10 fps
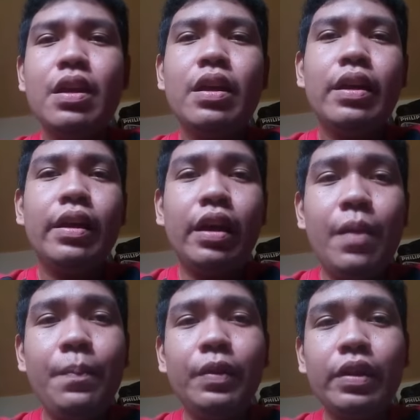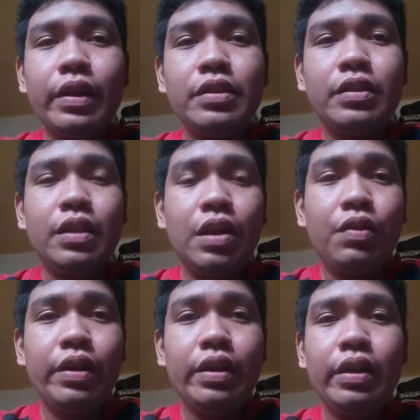The computer is now
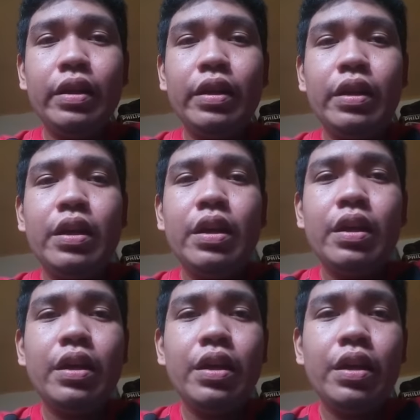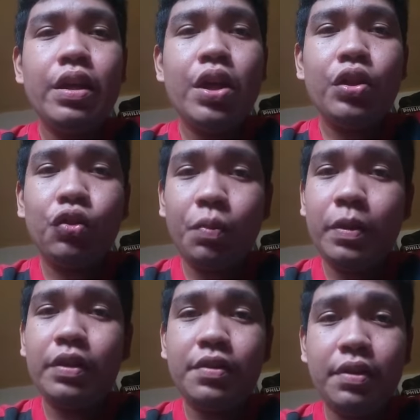ready to be
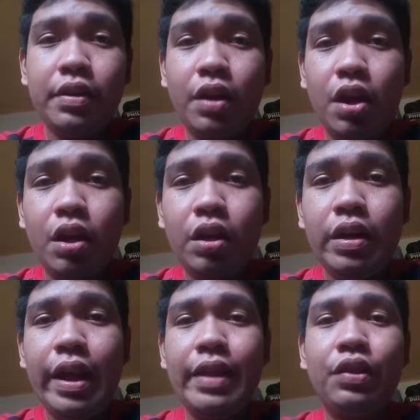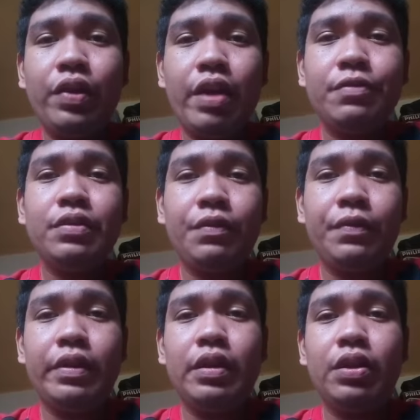turned on and to have software
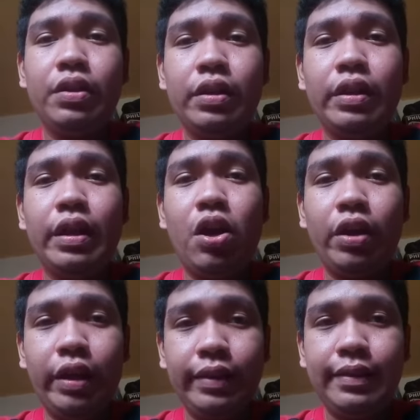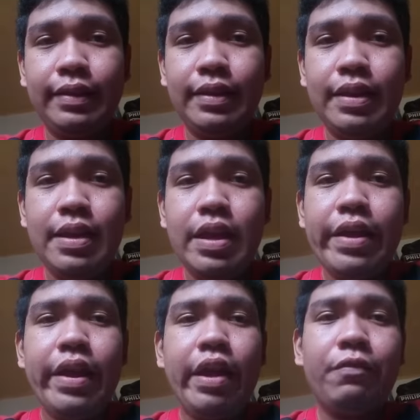loaded on it.
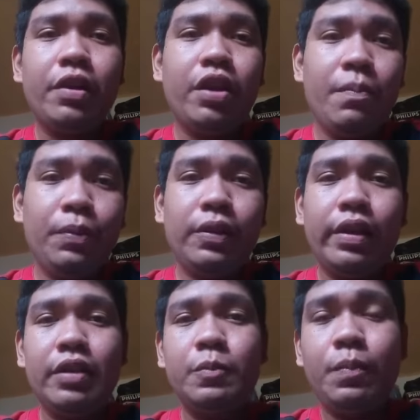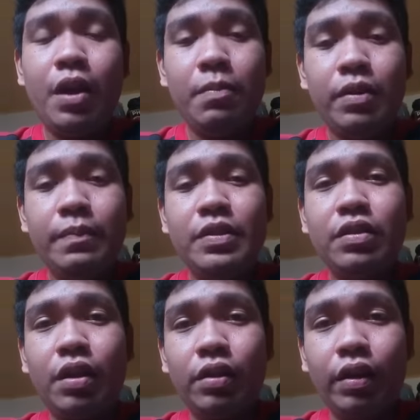If the computer has problems
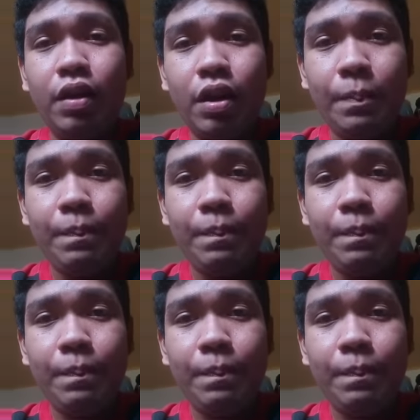starting up,